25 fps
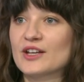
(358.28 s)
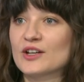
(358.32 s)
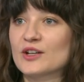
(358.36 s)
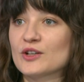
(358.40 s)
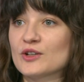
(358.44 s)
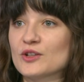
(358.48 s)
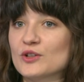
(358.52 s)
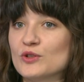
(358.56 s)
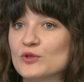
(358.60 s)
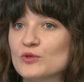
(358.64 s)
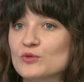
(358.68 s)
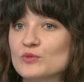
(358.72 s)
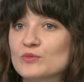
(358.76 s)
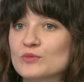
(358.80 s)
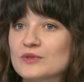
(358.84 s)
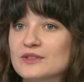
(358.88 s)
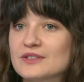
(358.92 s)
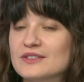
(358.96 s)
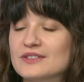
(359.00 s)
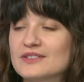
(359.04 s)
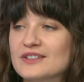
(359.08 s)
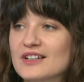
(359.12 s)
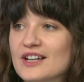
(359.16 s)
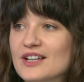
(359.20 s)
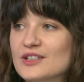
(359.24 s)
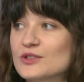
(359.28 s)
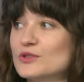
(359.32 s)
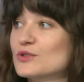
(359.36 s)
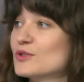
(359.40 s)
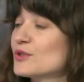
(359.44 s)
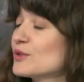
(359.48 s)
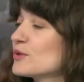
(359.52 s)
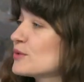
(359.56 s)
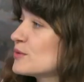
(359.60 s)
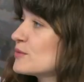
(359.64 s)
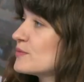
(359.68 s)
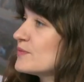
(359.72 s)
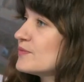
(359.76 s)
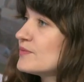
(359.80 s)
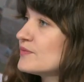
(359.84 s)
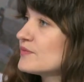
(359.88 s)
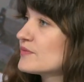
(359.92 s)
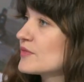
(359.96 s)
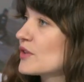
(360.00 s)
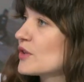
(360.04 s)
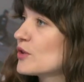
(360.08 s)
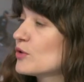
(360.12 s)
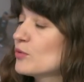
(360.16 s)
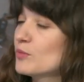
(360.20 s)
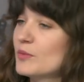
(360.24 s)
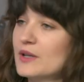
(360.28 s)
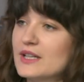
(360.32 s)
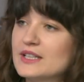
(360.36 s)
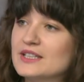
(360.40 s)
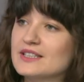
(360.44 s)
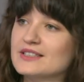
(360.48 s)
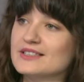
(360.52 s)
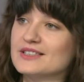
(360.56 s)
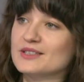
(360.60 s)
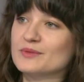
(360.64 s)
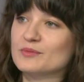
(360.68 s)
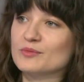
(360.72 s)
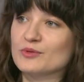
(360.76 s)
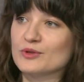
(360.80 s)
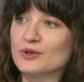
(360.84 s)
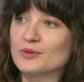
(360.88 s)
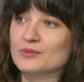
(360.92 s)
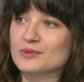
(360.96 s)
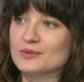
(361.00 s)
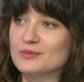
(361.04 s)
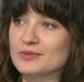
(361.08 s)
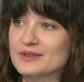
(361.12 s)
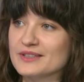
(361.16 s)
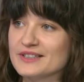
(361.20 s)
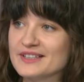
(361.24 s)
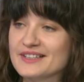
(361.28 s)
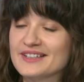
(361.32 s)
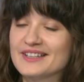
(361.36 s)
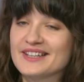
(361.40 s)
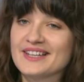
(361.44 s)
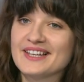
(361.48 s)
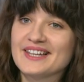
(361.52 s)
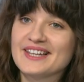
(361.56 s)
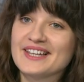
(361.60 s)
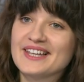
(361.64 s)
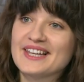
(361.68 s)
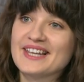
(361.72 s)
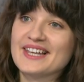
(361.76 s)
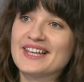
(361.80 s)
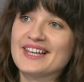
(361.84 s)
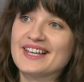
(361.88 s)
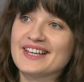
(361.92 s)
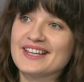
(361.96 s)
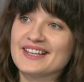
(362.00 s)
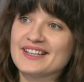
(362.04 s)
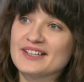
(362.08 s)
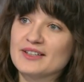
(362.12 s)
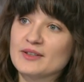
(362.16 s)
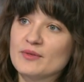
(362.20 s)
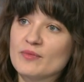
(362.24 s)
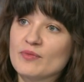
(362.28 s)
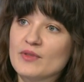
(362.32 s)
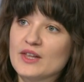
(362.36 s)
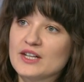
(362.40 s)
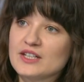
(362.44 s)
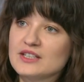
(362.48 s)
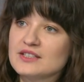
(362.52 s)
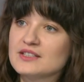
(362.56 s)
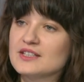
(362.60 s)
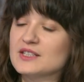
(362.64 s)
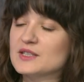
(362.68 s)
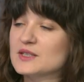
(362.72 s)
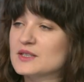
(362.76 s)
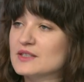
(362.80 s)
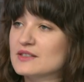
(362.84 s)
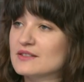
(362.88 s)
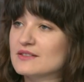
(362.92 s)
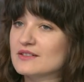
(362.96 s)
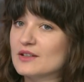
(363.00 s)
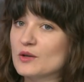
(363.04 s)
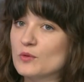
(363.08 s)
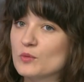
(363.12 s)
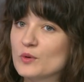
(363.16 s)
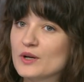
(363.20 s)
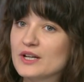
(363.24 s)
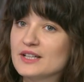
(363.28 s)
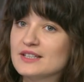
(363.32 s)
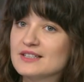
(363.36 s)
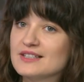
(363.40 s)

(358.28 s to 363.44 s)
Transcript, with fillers: human, I don't know, humanity probably. Mm. Um, that is a quite